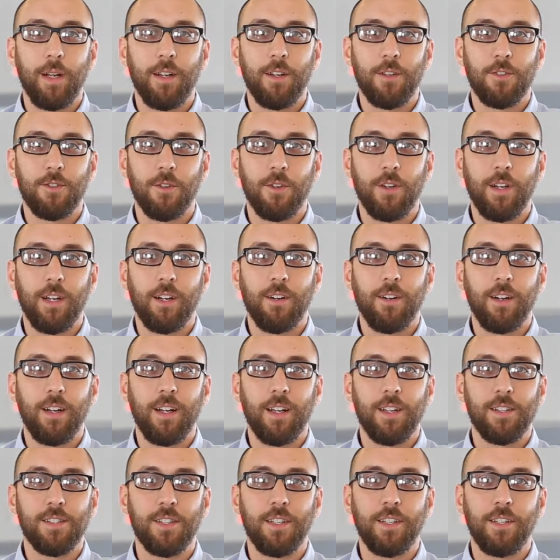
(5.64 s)
manager here at
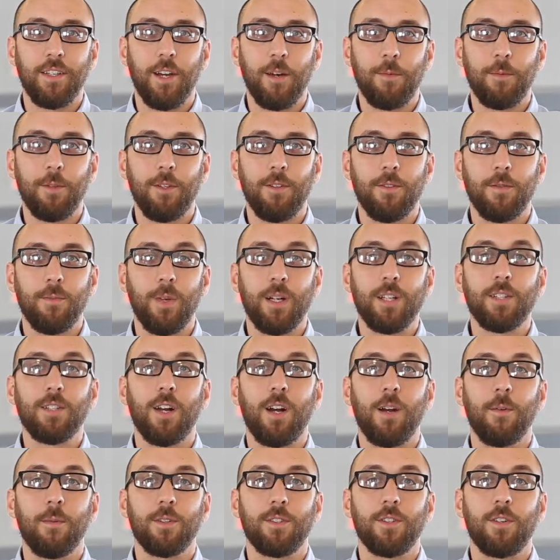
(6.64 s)
SCW. My
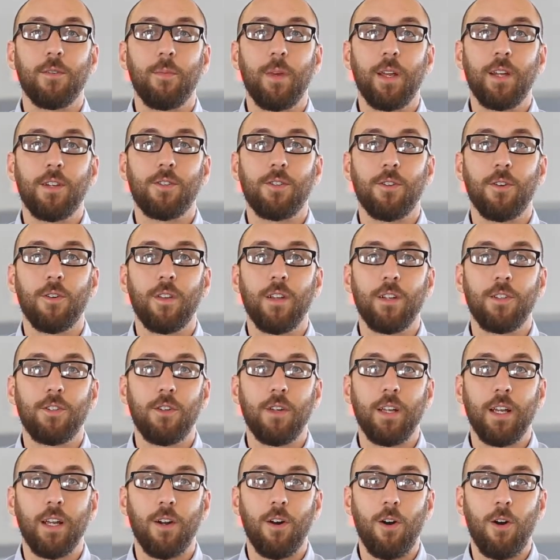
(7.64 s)
job is to make sure that
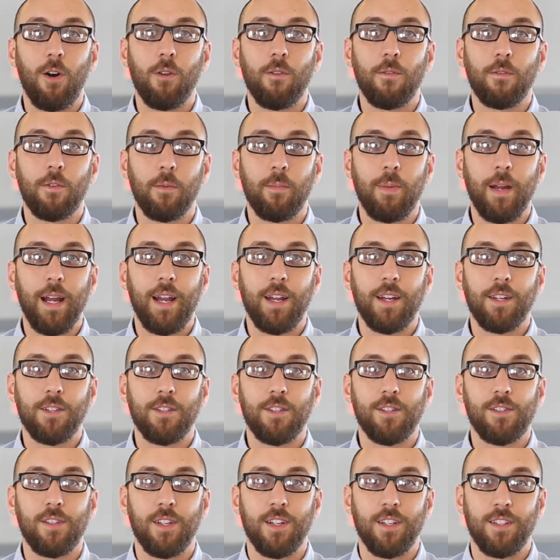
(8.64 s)
you get all of your
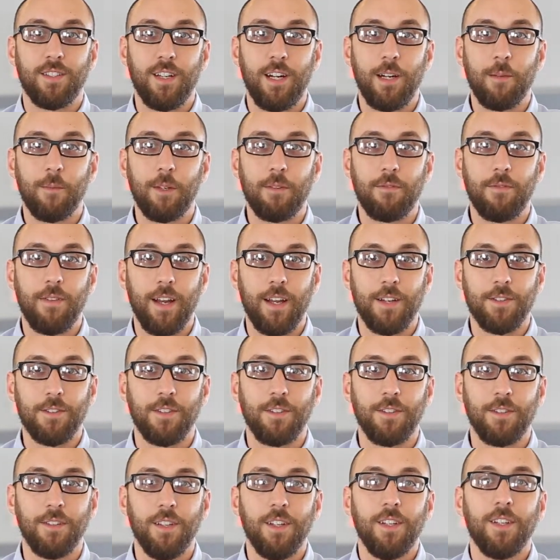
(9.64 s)
packages in a timely
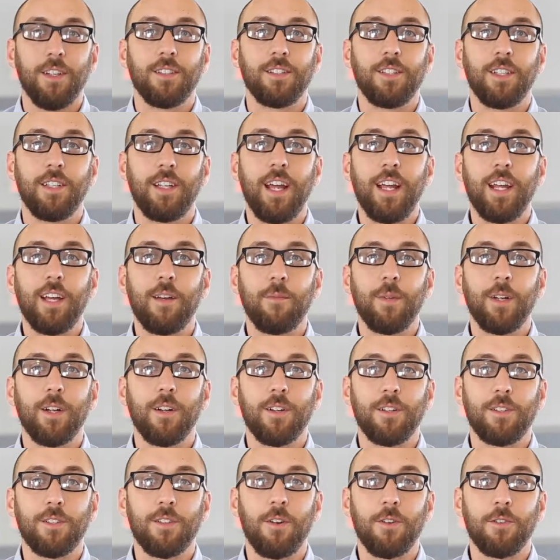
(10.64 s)
fashion. Today I'm
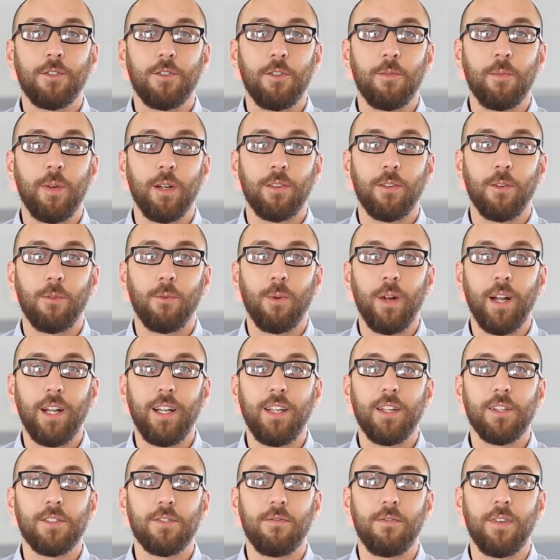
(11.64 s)
here to talk to you about the
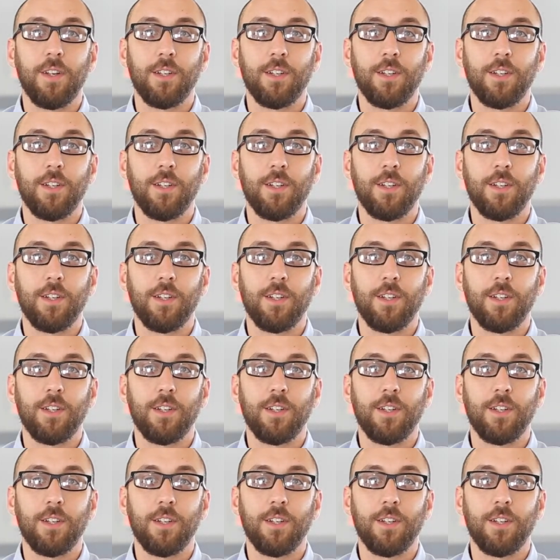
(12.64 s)
Radius